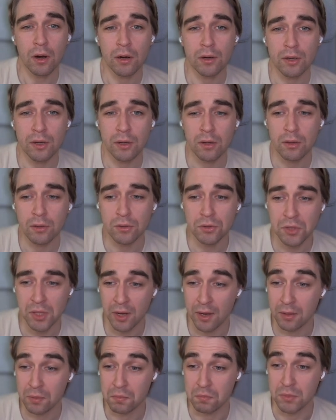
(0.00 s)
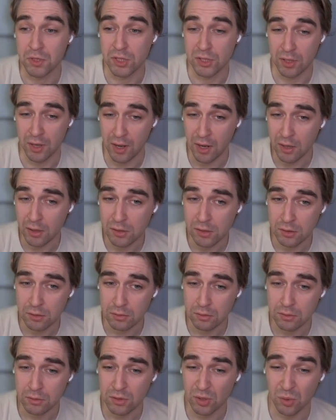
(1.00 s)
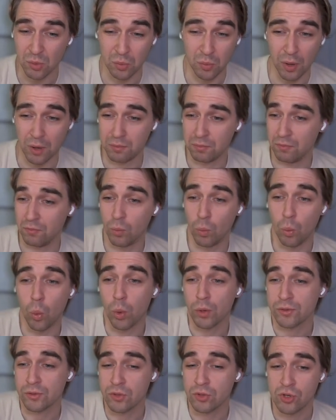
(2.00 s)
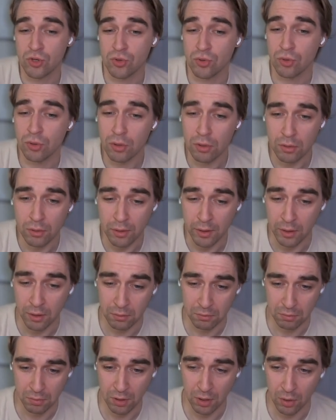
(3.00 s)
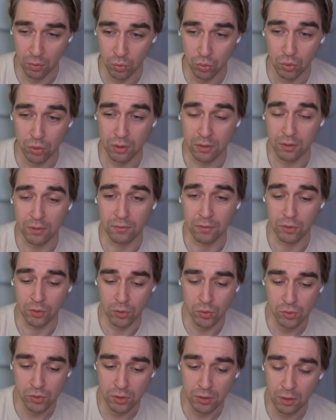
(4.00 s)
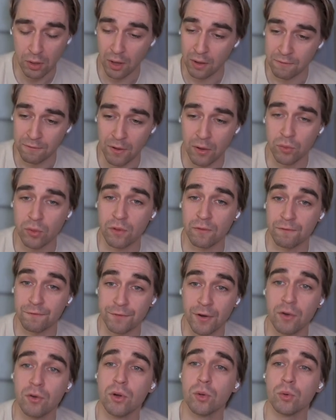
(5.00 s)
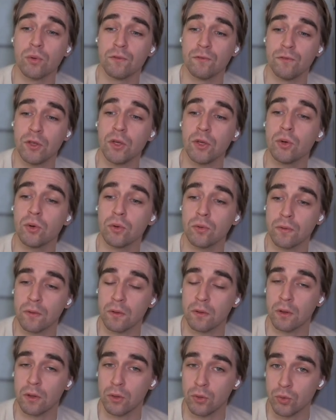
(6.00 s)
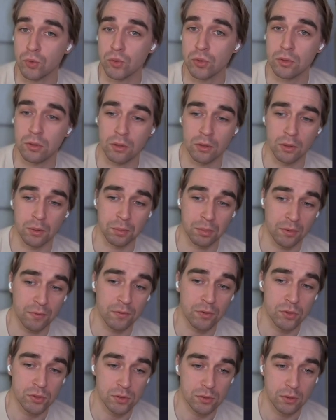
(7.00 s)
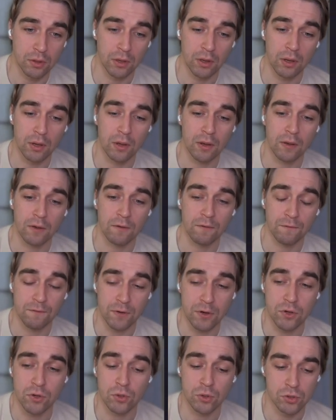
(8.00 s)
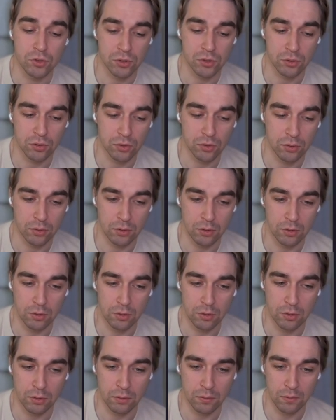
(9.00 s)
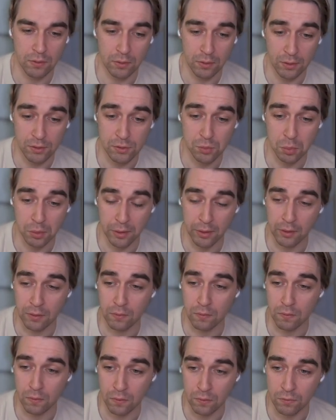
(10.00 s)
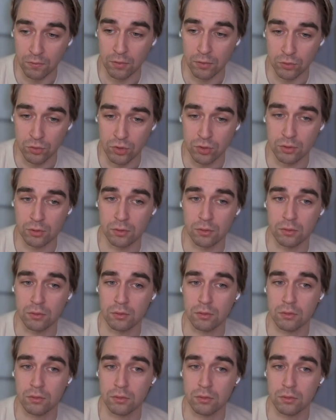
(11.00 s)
articles had mistakes, so I wasn't sure like how you can even use it. I found a very good video that I used in the previous videos that explained the convolution